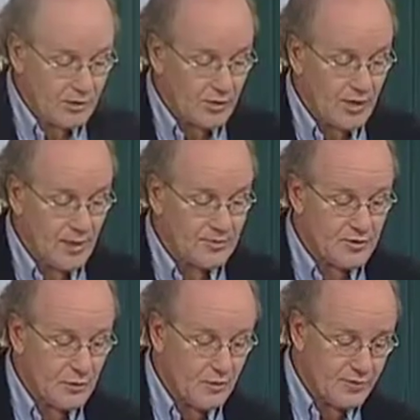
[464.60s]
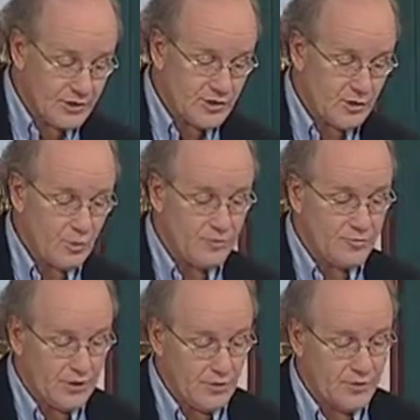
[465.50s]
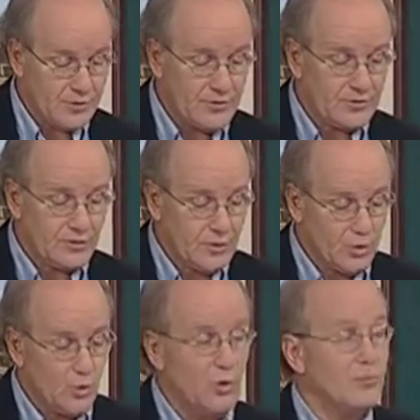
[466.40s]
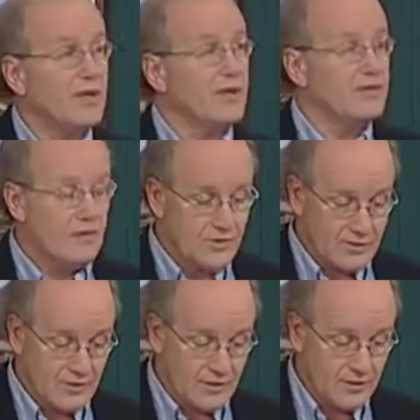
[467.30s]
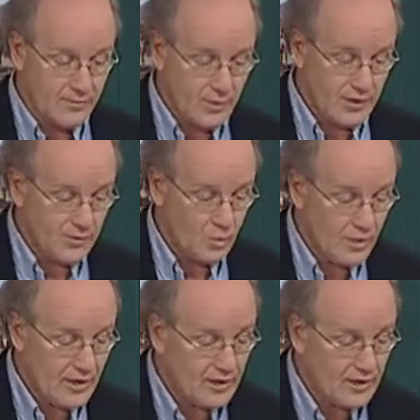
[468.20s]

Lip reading: crops, though, eventually would figure in the system of New World plantation slavery as well,